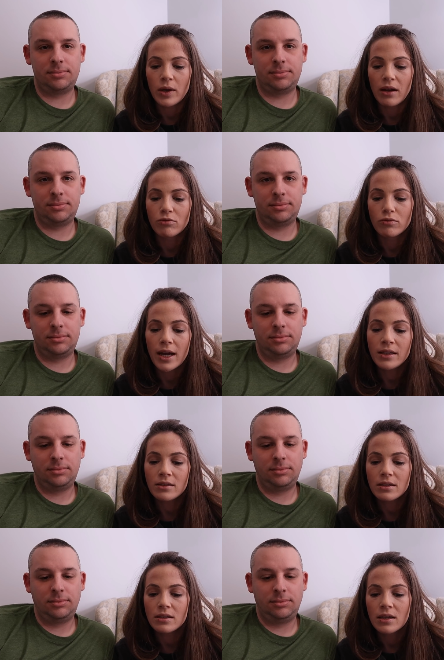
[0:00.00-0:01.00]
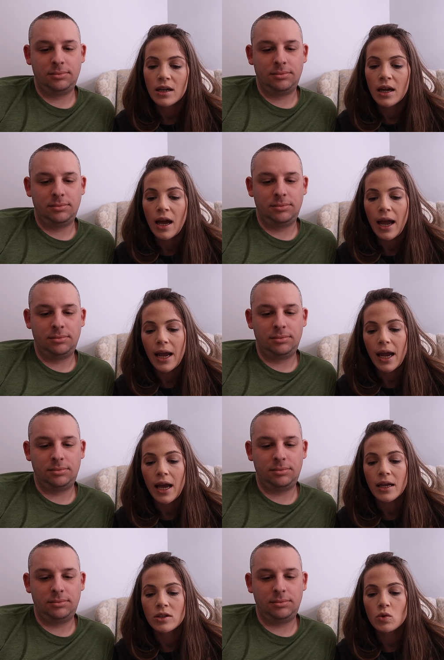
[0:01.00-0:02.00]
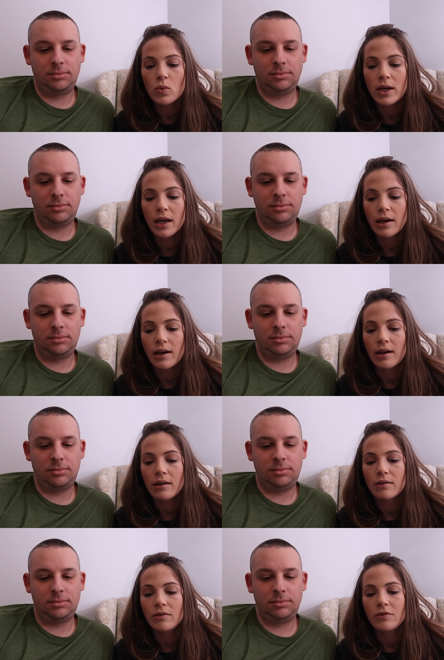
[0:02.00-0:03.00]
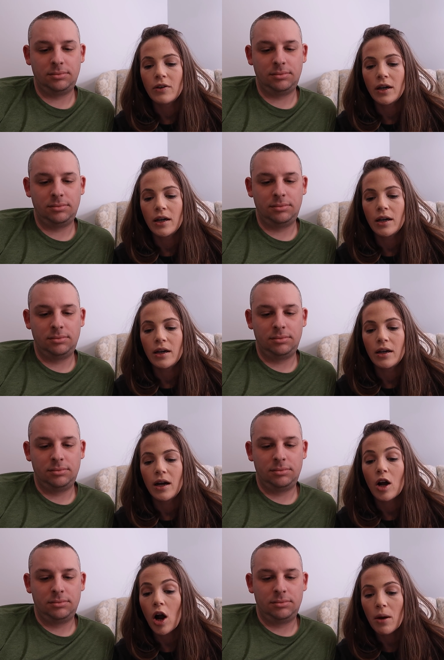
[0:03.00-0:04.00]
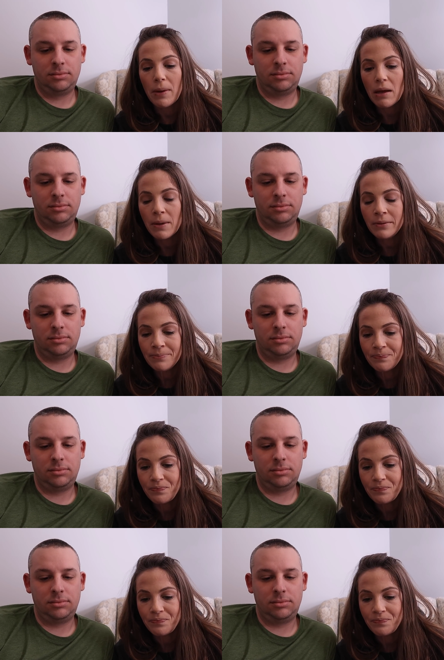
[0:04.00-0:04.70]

Speaker 1: We have rent, and we have uh, a car payment.